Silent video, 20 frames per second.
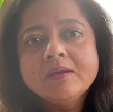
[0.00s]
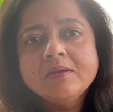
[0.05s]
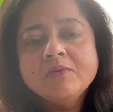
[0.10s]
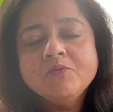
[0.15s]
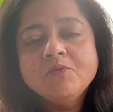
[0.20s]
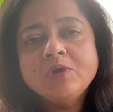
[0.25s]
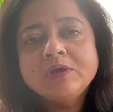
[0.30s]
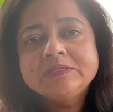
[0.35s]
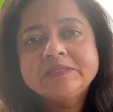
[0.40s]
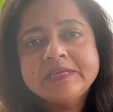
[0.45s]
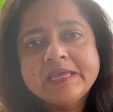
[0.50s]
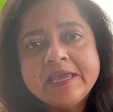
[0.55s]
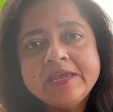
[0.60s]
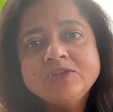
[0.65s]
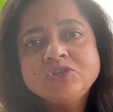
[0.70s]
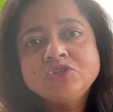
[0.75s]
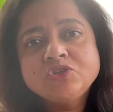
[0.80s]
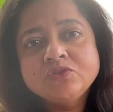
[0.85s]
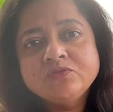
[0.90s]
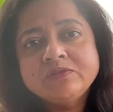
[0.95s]
was
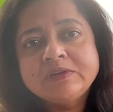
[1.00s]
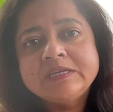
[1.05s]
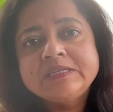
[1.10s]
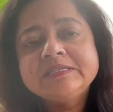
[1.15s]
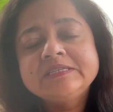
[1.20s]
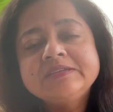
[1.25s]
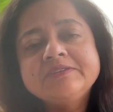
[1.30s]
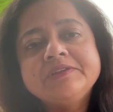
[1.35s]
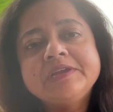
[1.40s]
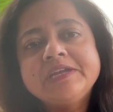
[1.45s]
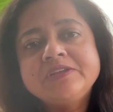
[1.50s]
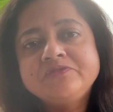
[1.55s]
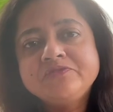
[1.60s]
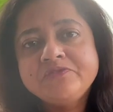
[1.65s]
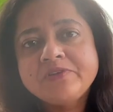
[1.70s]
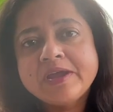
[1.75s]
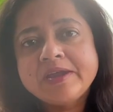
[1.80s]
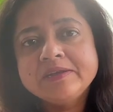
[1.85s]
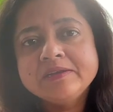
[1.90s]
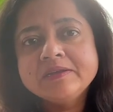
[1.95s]
King Shuva's great
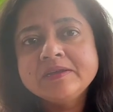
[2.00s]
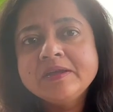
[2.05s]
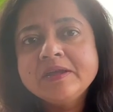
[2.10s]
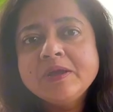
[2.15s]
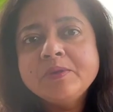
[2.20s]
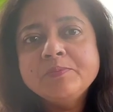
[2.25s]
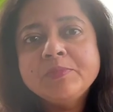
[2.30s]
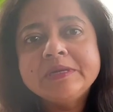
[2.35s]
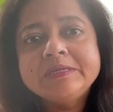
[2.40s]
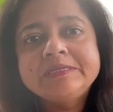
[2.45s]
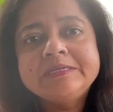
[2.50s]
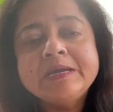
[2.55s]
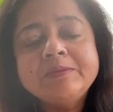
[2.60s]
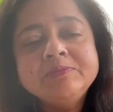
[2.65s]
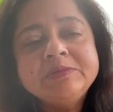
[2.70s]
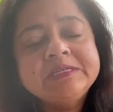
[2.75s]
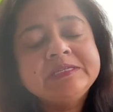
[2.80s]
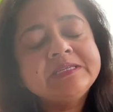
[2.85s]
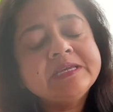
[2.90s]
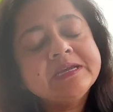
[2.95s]
friend, but
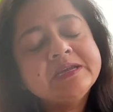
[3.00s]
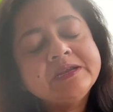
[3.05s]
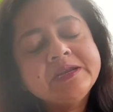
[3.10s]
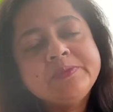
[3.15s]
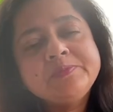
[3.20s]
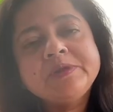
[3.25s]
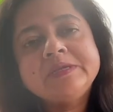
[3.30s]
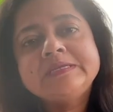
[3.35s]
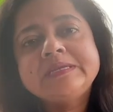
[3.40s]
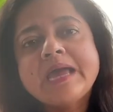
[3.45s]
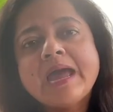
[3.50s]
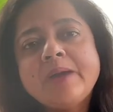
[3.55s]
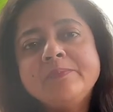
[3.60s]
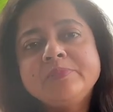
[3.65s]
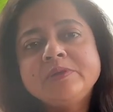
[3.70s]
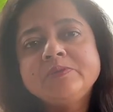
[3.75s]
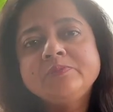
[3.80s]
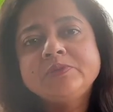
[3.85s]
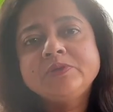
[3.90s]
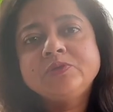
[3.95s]
some disagreement
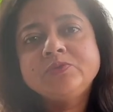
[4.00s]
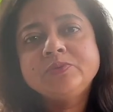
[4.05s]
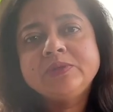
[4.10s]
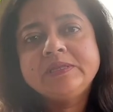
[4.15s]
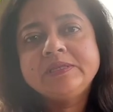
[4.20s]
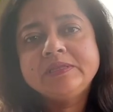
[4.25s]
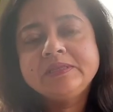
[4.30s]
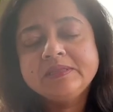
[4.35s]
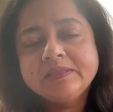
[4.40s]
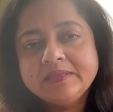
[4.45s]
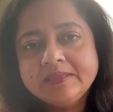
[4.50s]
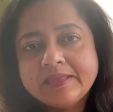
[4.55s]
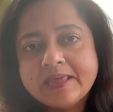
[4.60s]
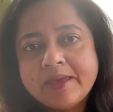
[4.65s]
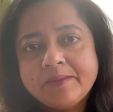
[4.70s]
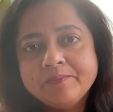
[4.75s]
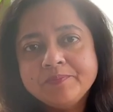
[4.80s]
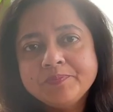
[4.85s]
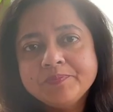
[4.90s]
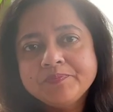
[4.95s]
happened between
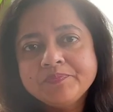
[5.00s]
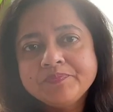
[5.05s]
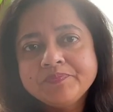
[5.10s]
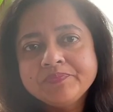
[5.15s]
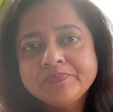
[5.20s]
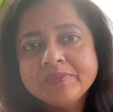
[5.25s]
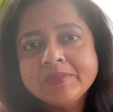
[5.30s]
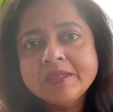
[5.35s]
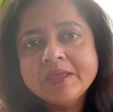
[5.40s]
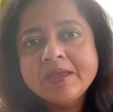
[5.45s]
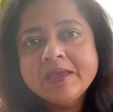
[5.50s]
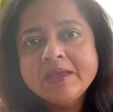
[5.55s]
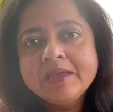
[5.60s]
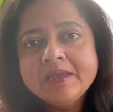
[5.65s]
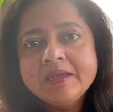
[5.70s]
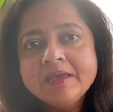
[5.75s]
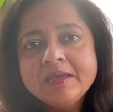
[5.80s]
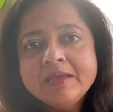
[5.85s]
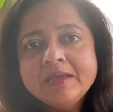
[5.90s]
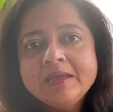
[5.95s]
them.
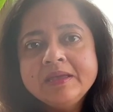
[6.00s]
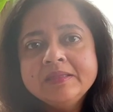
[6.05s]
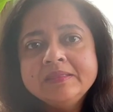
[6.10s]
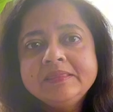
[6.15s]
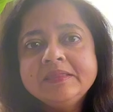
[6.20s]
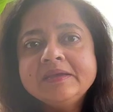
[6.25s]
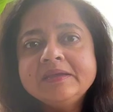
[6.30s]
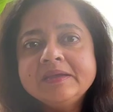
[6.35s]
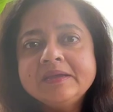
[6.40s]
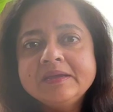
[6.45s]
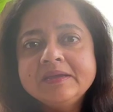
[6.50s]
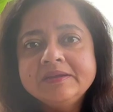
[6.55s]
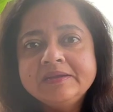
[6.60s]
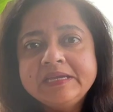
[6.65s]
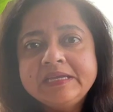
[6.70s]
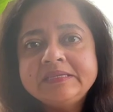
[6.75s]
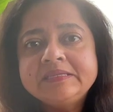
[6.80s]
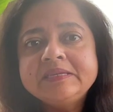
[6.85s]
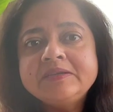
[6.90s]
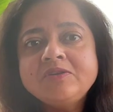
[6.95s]
The
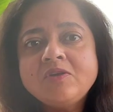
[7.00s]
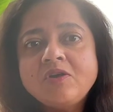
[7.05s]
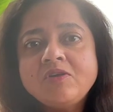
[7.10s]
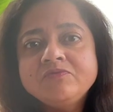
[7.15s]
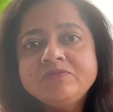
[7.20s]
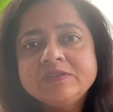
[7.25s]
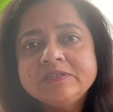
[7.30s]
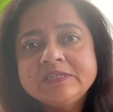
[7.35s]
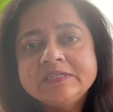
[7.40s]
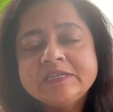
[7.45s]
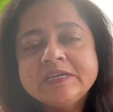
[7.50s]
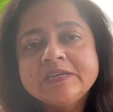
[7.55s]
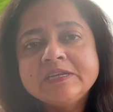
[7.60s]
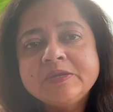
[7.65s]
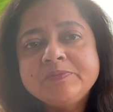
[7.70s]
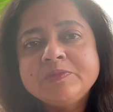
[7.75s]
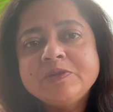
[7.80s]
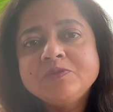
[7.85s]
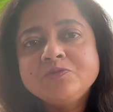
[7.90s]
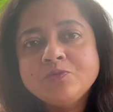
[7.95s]
reason of the
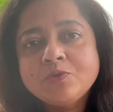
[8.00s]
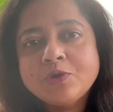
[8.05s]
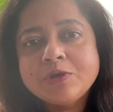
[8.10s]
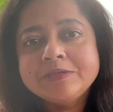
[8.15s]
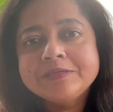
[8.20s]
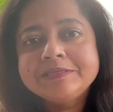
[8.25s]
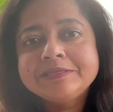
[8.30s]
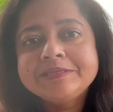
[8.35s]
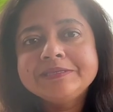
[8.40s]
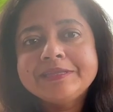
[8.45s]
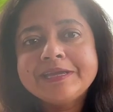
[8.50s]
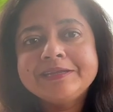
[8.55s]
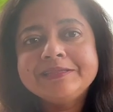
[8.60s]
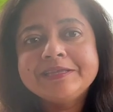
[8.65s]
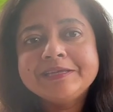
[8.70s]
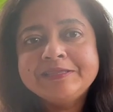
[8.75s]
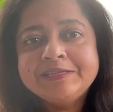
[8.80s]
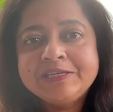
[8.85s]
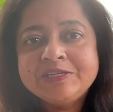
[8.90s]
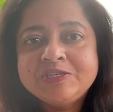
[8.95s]
disagreement was that
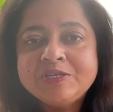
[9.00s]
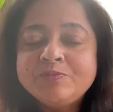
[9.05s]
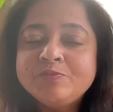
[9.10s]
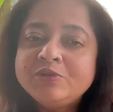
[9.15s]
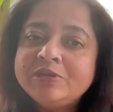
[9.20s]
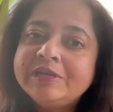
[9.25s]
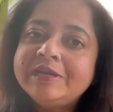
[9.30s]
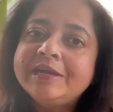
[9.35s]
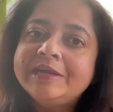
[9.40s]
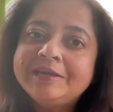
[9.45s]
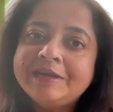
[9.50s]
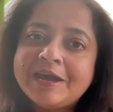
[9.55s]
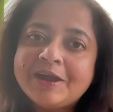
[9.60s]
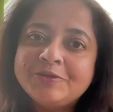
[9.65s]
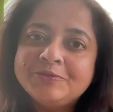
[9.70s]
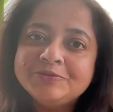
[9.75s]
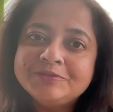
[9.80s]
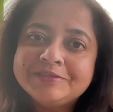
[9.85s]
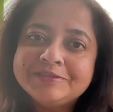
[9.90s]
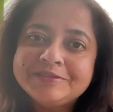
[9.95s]
Dadhichi Muni
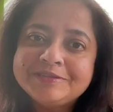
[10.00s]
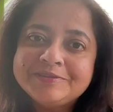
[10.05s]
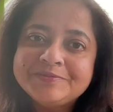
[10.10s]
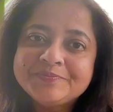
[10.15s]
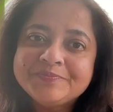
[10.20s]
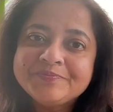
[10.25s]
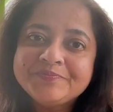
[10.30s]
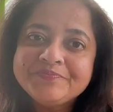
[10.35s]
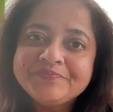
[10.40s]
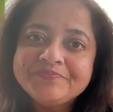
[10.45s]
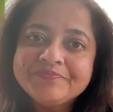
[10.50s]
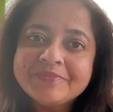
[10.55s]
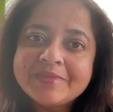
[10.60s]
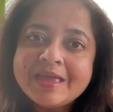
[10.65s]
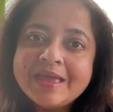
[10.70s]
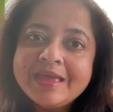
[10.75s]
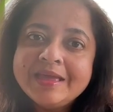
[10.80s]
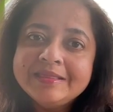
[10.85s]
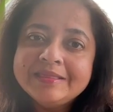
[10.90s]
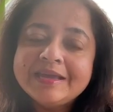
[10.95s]
announced
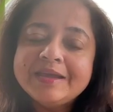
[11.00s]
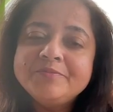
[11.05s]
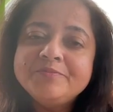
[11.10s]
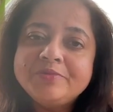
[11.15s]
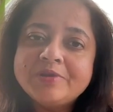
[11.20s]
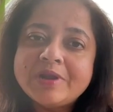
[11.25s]
that